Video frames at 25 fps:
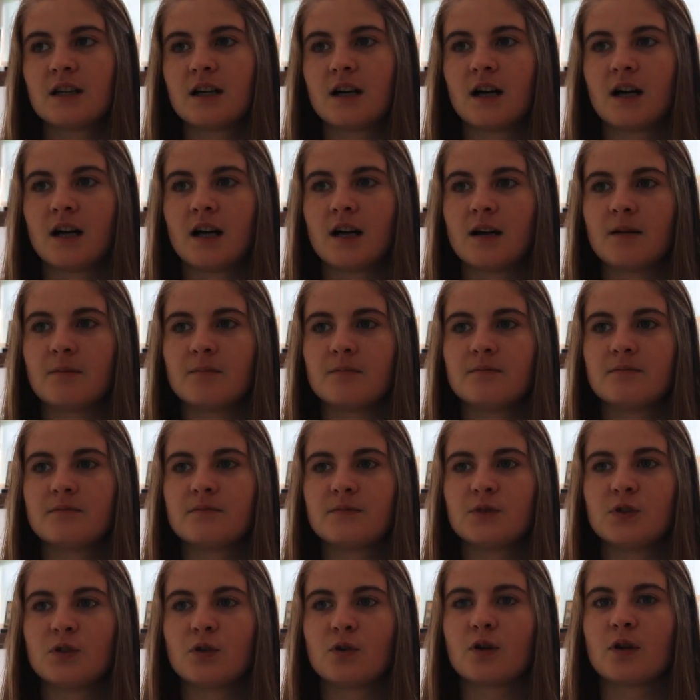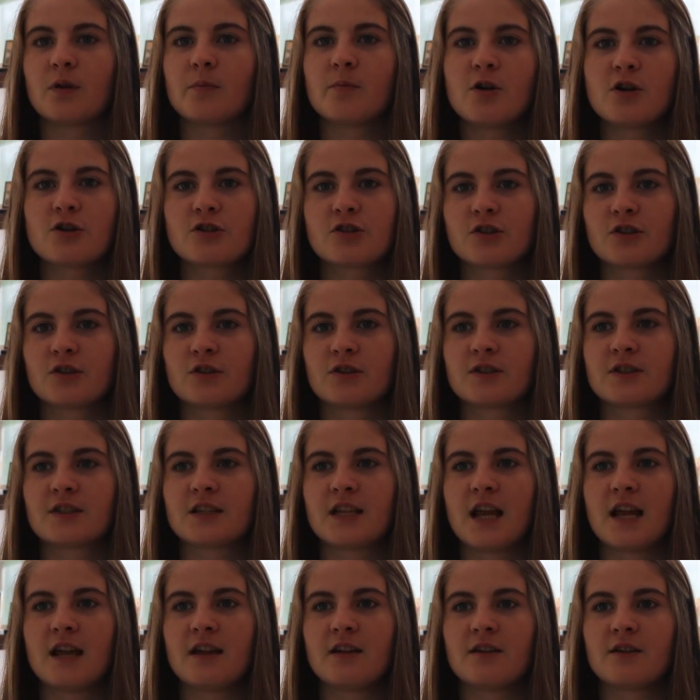your emotional
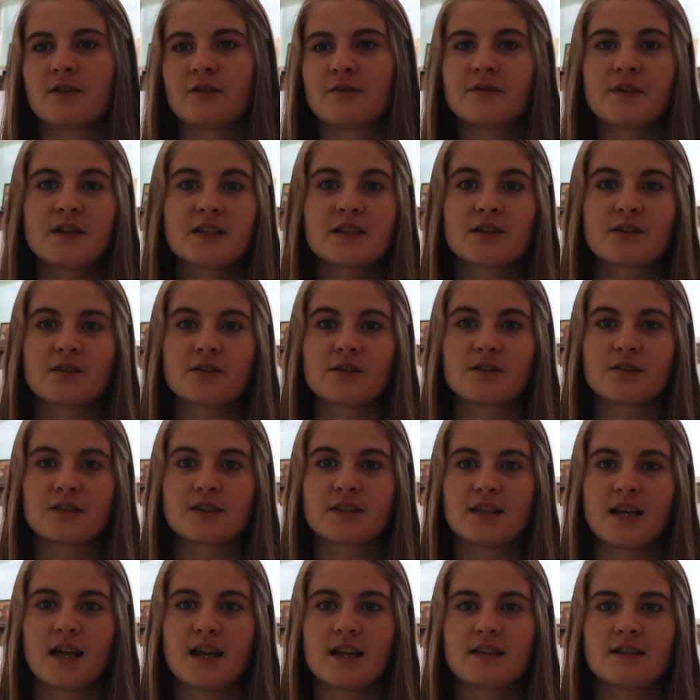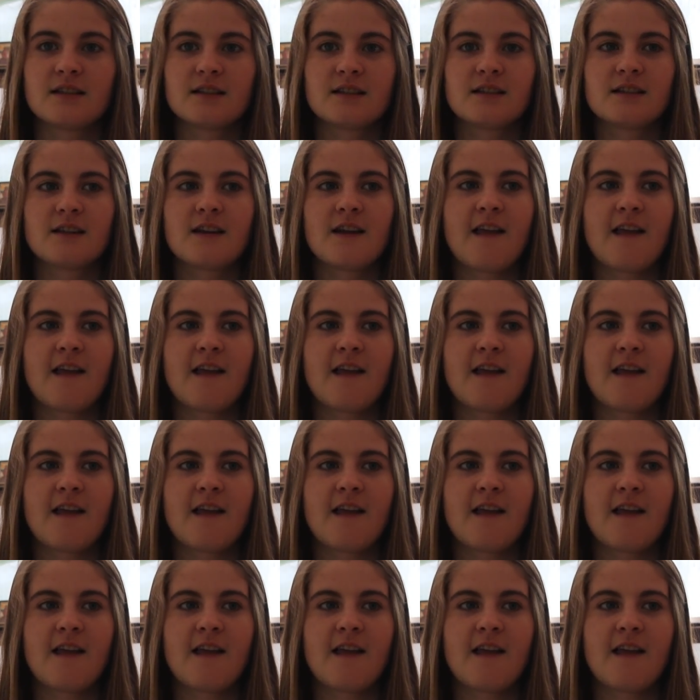state, your physical state.